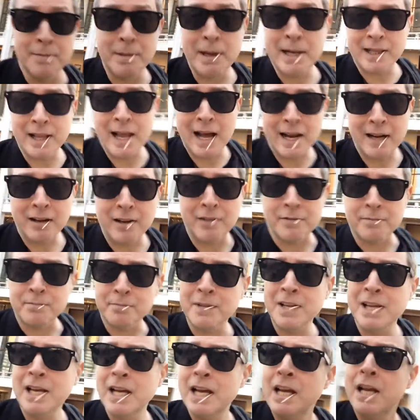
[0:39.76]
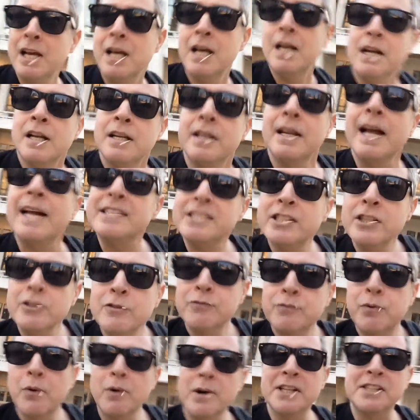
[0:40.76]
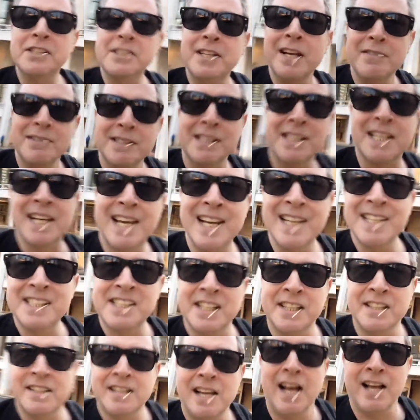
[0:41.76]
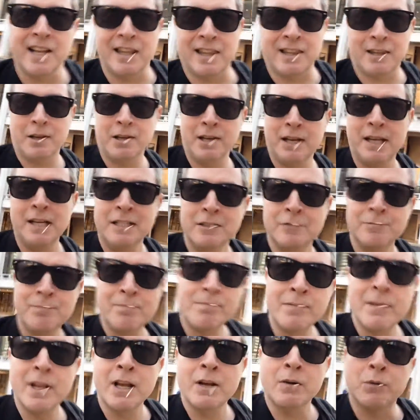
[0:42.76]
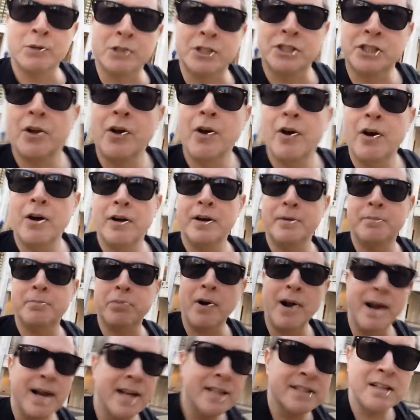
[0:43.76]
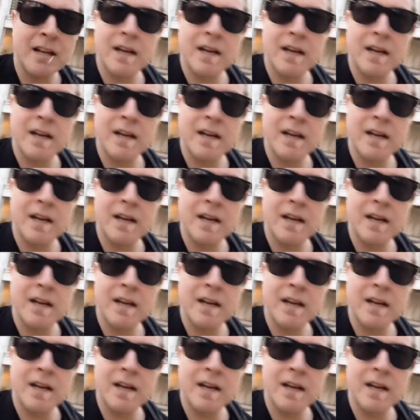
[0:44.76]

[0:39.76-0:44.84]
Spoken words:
he made a lot of them. 1947's Kiss of Death, which starred Brian